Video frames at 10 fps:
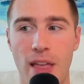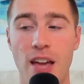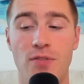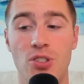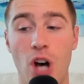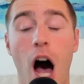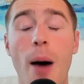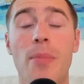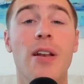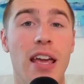they've
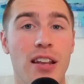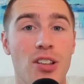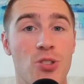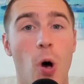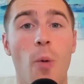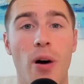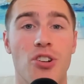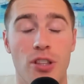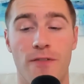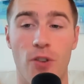dominated so
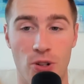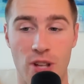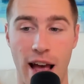much in the first